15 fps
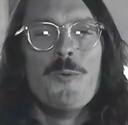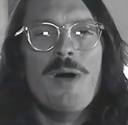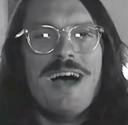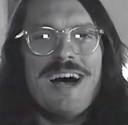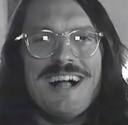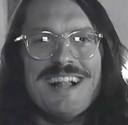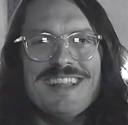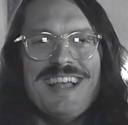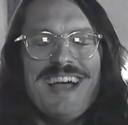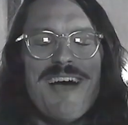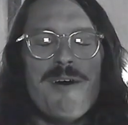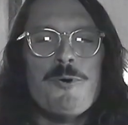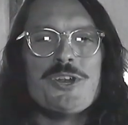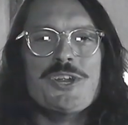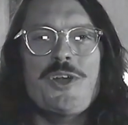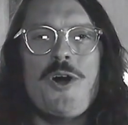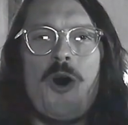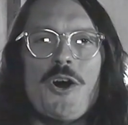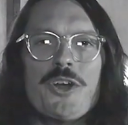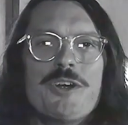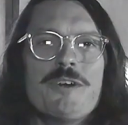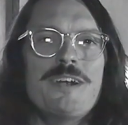Well, what an
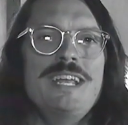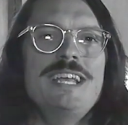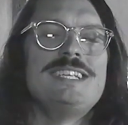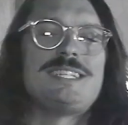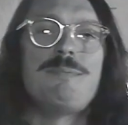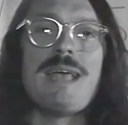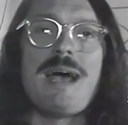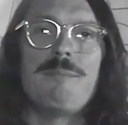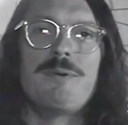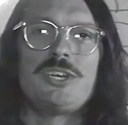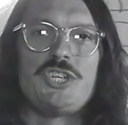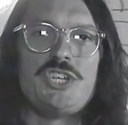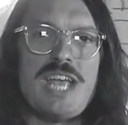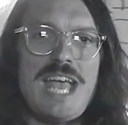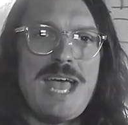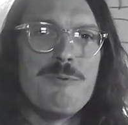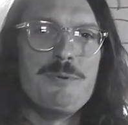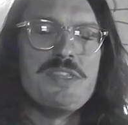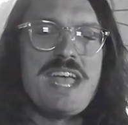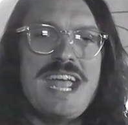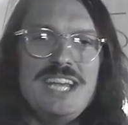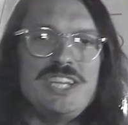honor it is to be able to share
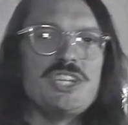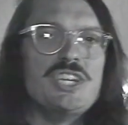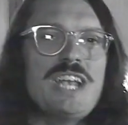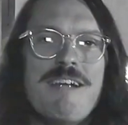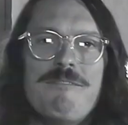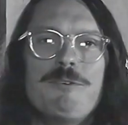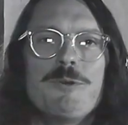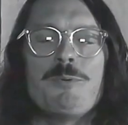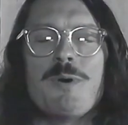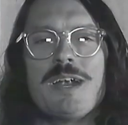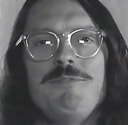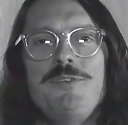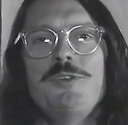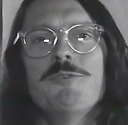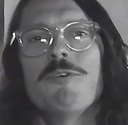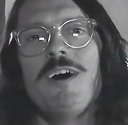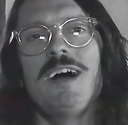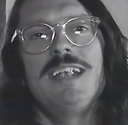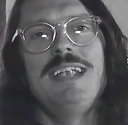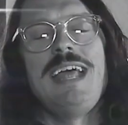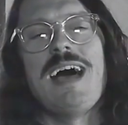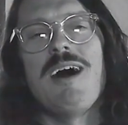with each and every one of you
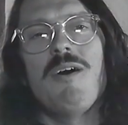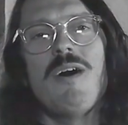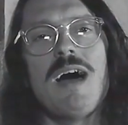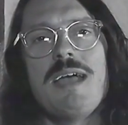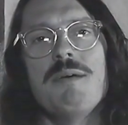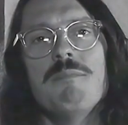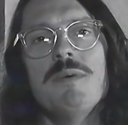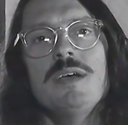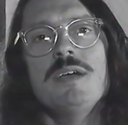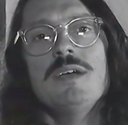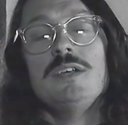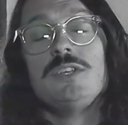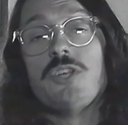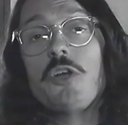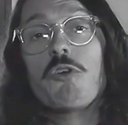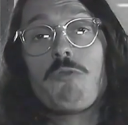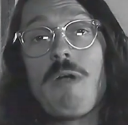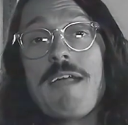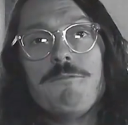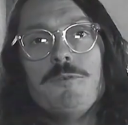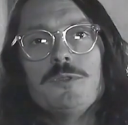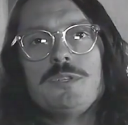right now. I am so
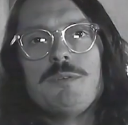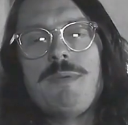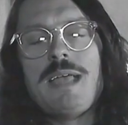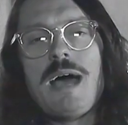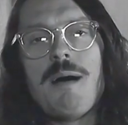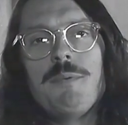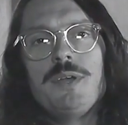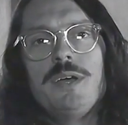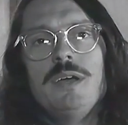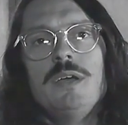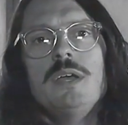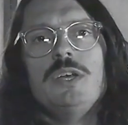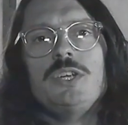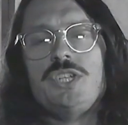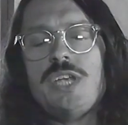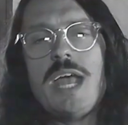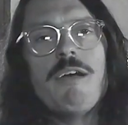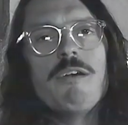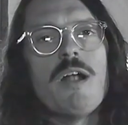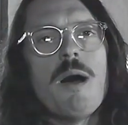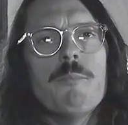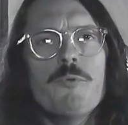grateful to be able to
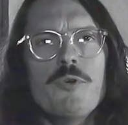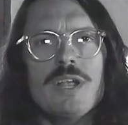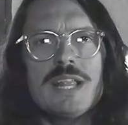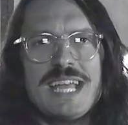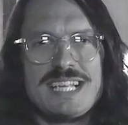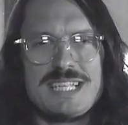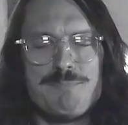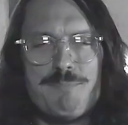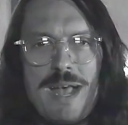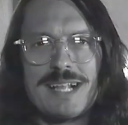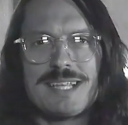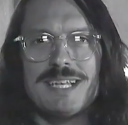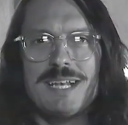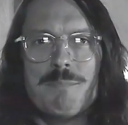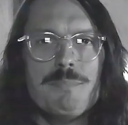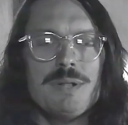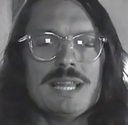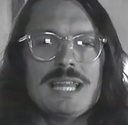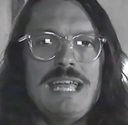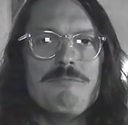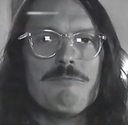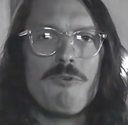share, and I'm really expecting and
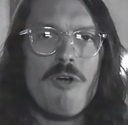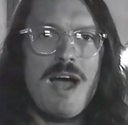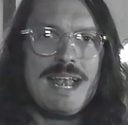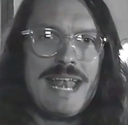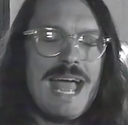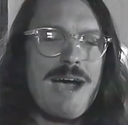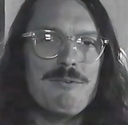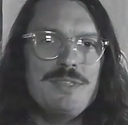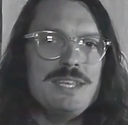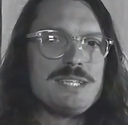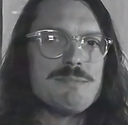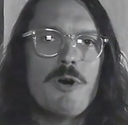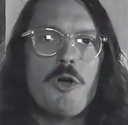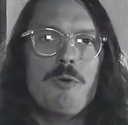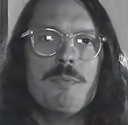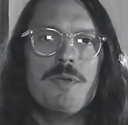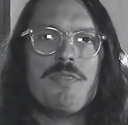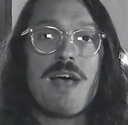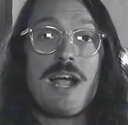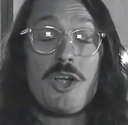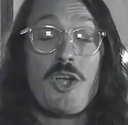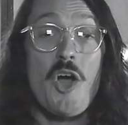believe right now in this
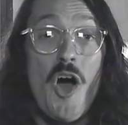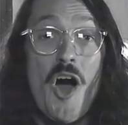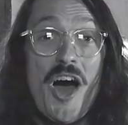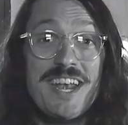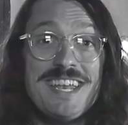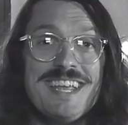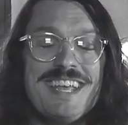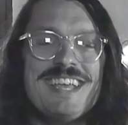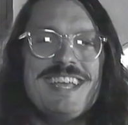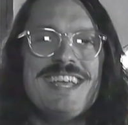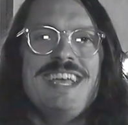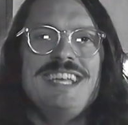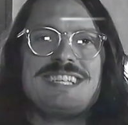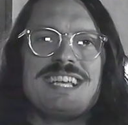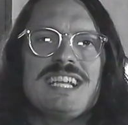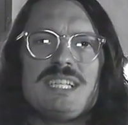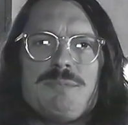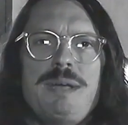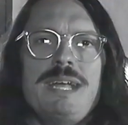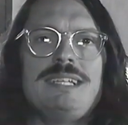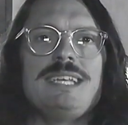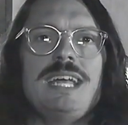moment that God is going to
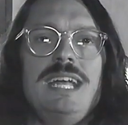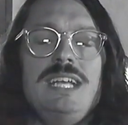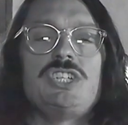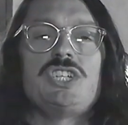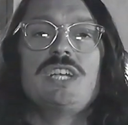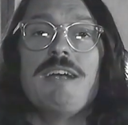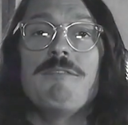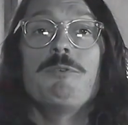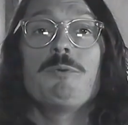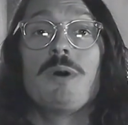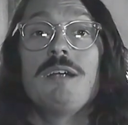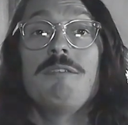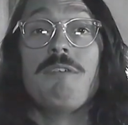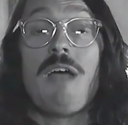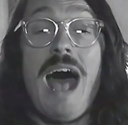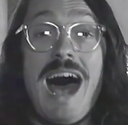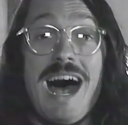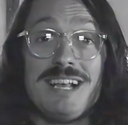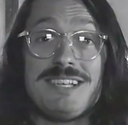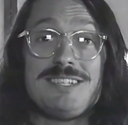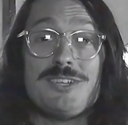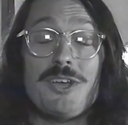speak to each and every one of
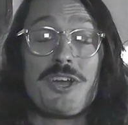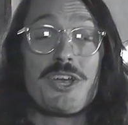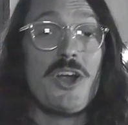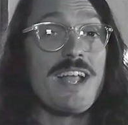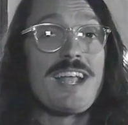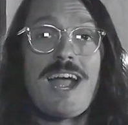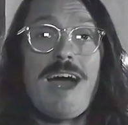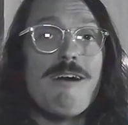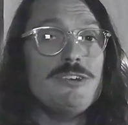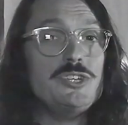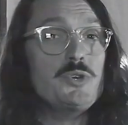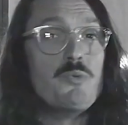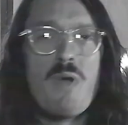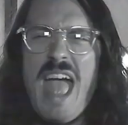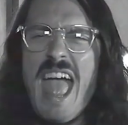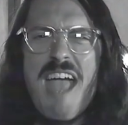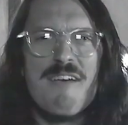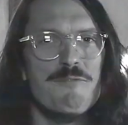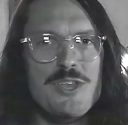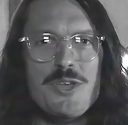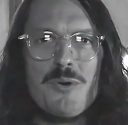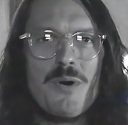us. So, can I encourage you,
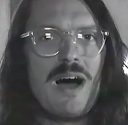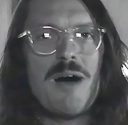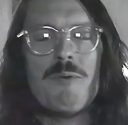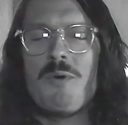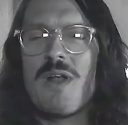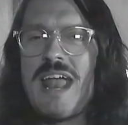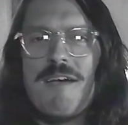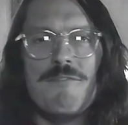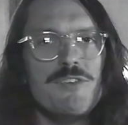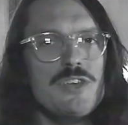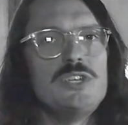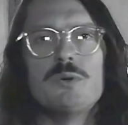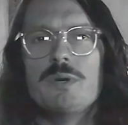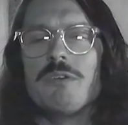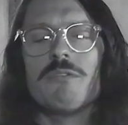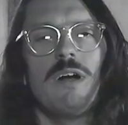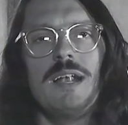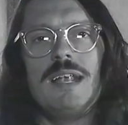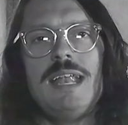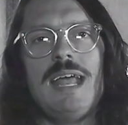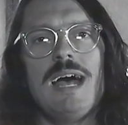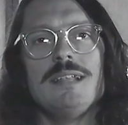wherever you are, whatever you're doing
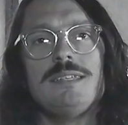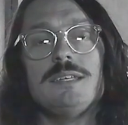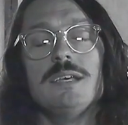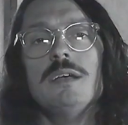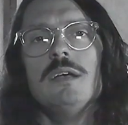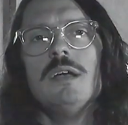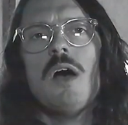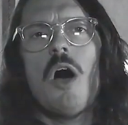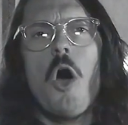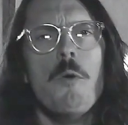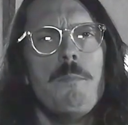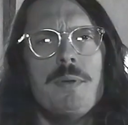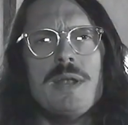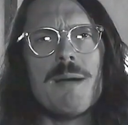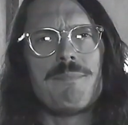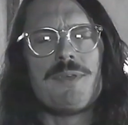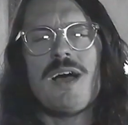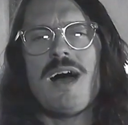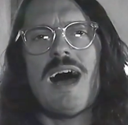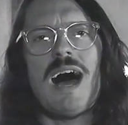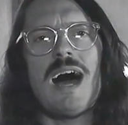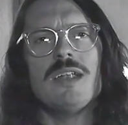right now, to open up your
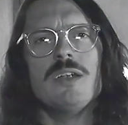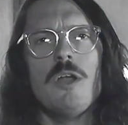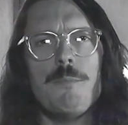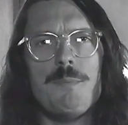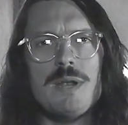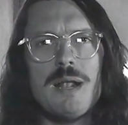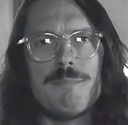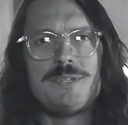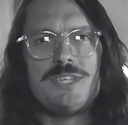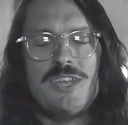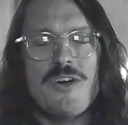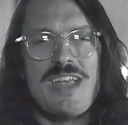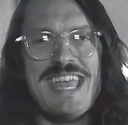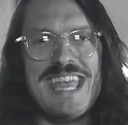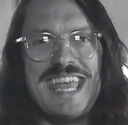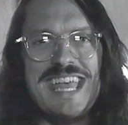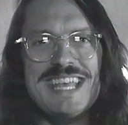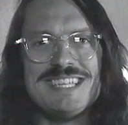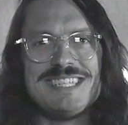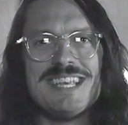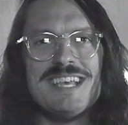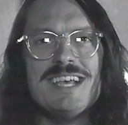heart and open up to your
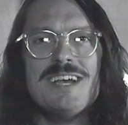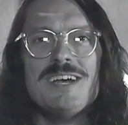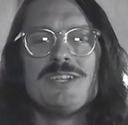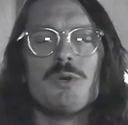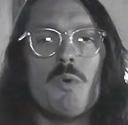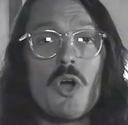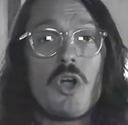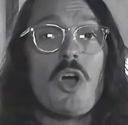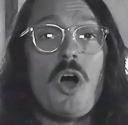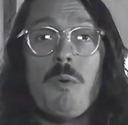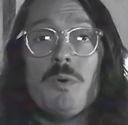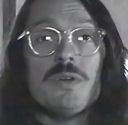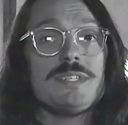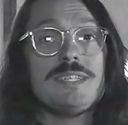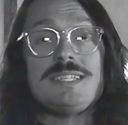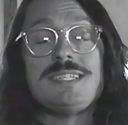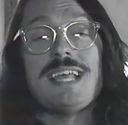ears to what God wants to